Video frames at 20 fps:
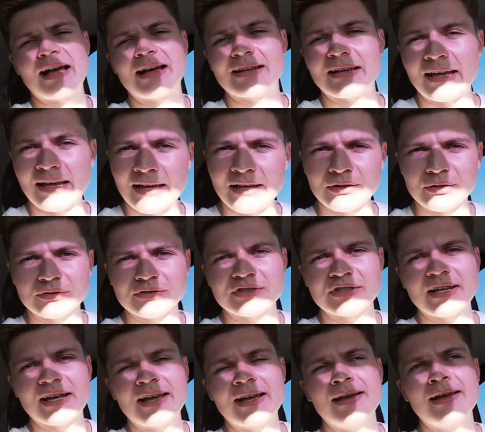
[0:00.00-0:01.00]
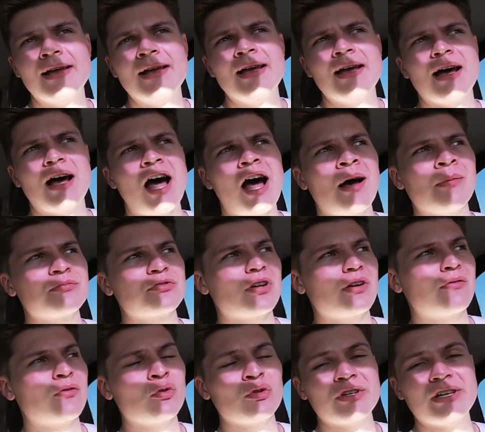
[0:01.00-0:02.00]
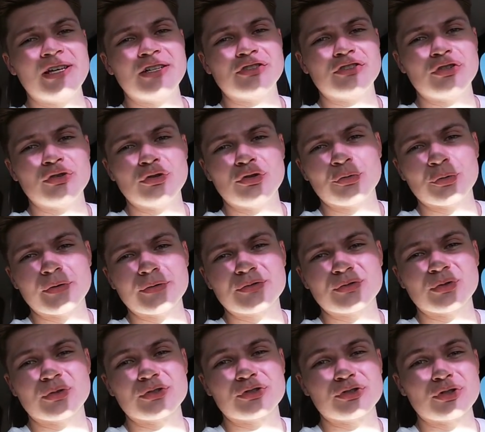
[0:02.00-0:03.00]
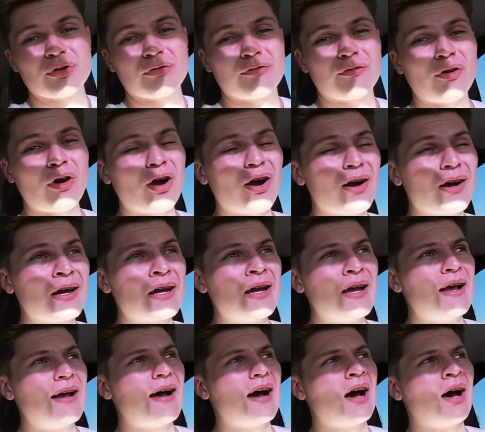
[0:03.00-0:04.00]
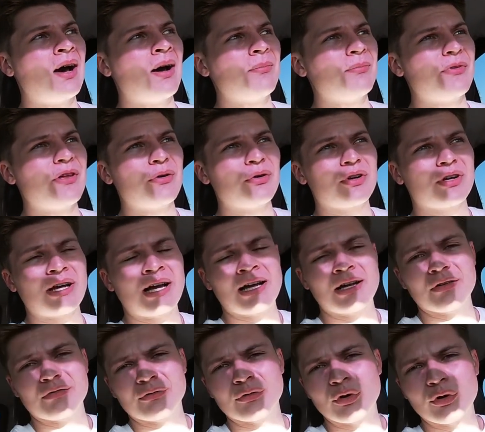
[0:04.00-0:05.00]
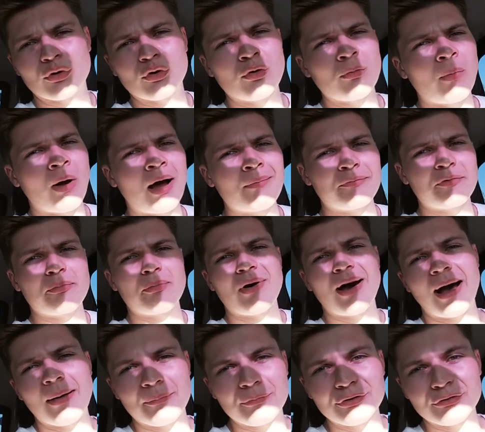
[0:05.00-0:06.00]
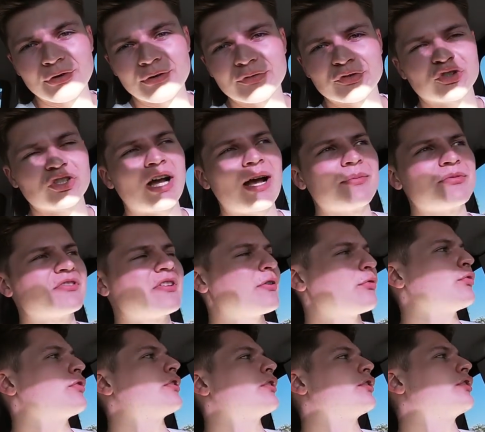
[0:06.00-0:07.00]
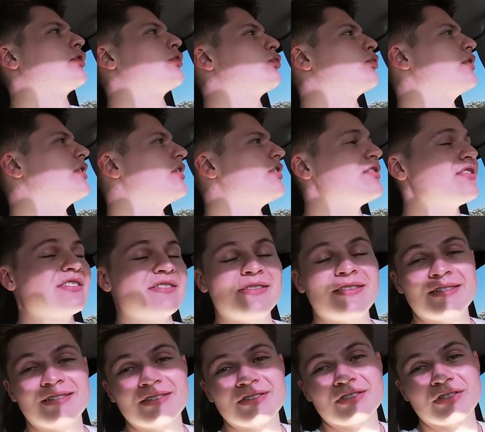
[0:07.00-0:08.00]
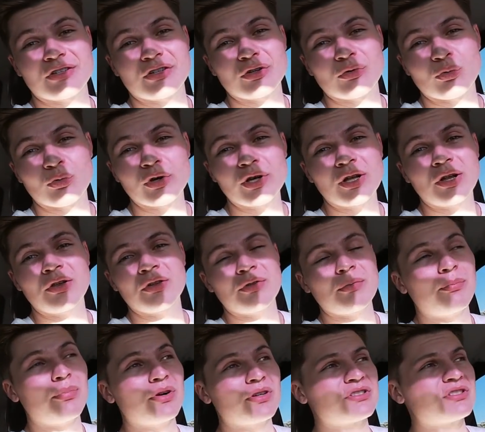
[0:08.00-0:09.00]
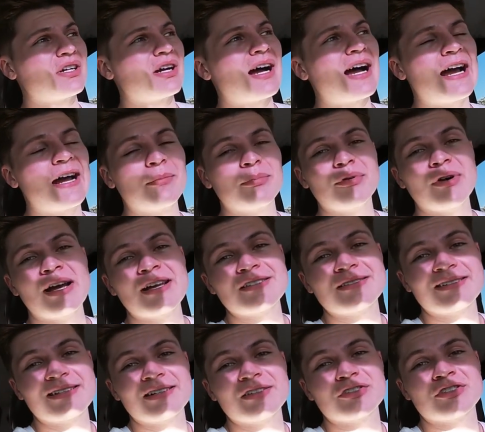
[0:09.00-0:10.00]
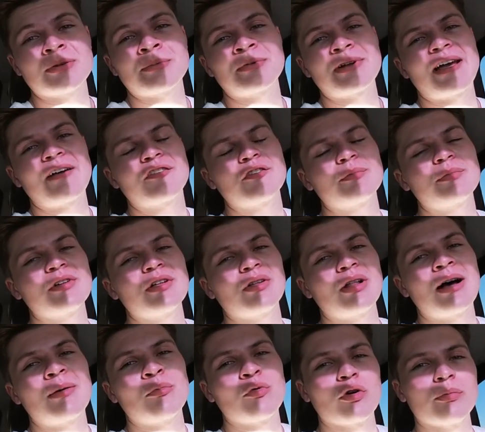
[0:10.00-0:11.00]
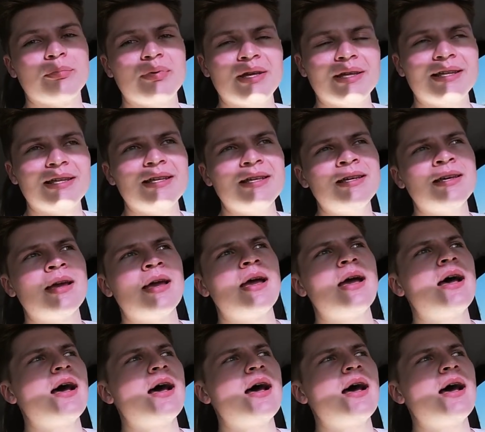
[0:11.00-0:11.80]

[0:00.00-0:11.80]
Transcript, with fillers: I had to handle today. Um, so I've only hit two thrift stores so far. Um, they were kind of local mom and pop thrift shops. They weren't Goodwills. This is a Goodwill. The books are higher priced here, so I'm gonna have to be a lot more picky.